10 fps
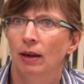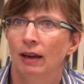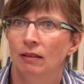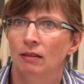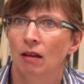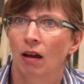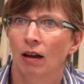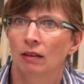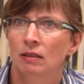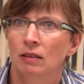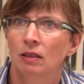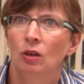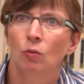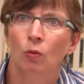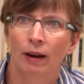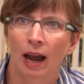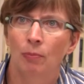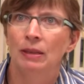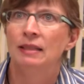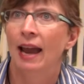It's not what
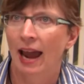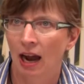happens